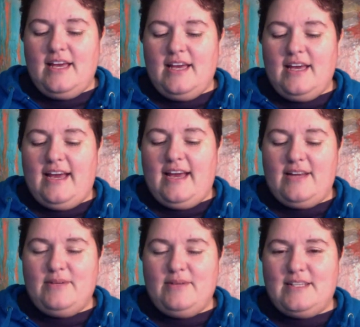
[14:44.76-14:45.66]

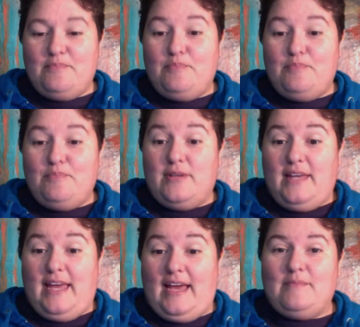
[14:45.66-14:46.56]
and we did
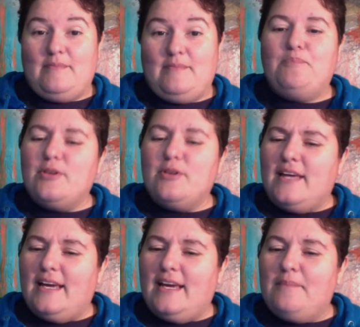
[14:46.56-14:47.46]
boot camp. Now,
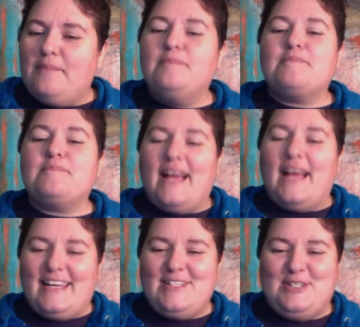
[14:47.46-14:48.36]
boot camp,
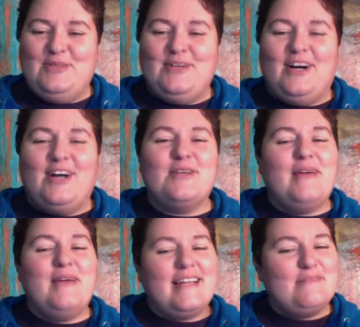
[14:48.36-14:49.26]
I can do, although
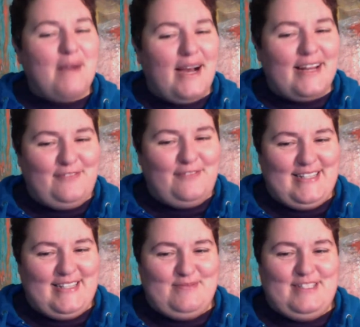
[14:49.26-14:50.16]
we had to modify
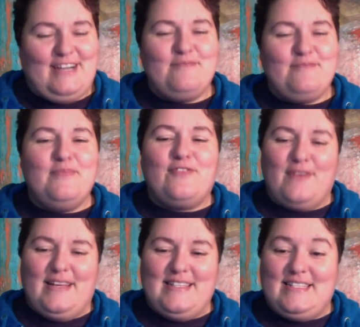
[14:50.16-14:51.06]
some stuff.
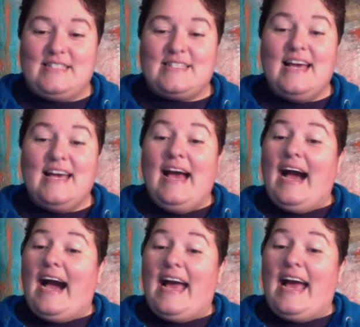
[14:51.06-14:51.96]
For instance,
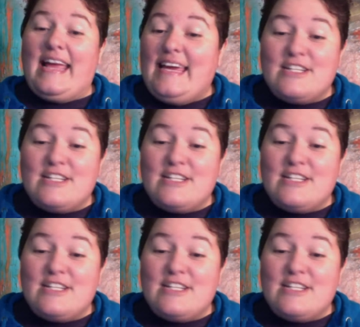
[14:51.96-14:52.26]
I can't